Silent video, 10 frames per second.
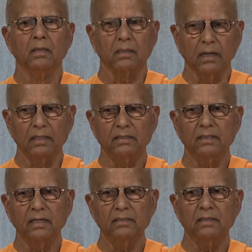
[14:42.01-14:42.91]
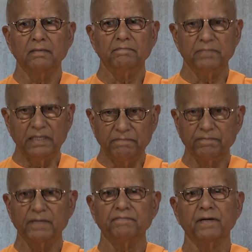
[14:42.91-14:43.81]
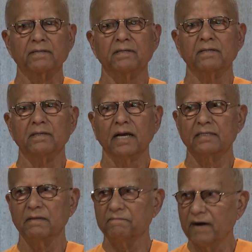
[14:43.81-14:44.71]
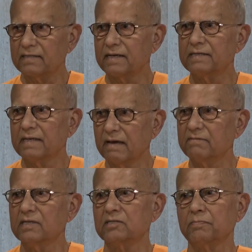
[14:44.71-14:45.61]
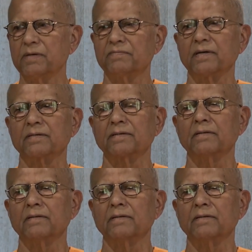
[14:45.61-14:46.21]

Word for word: Christ says, Be perfect, as the Father in heaven is perfect.